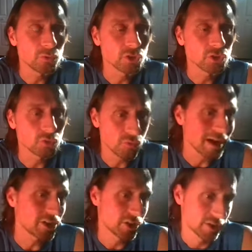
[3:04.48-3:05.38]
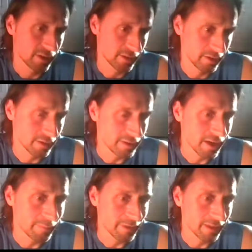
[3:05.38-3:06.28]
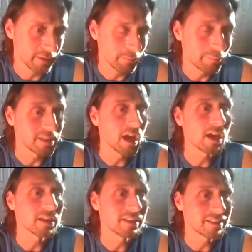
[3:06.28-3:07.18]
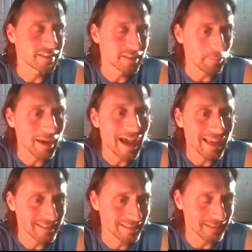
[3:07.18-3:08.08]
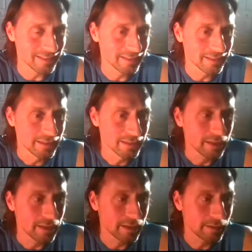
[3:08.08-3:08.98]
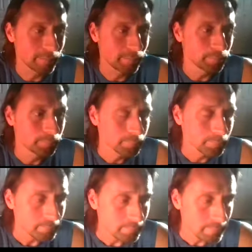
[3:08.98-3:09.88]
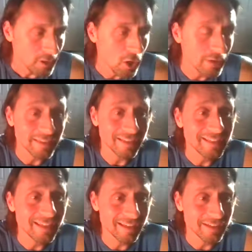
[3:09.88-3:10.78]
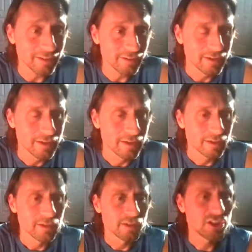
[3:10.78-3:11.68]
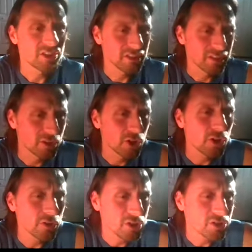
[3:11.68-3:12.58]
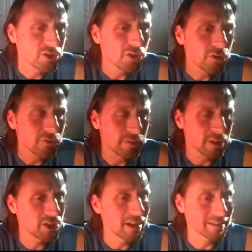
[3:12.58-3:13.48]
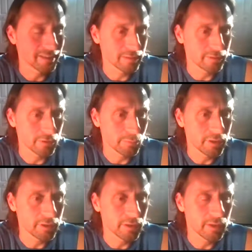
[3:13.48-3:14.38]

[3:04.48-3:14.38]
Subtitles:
stretch the tummy beyond its capacity on the inhale. Just curve it gently a little bit.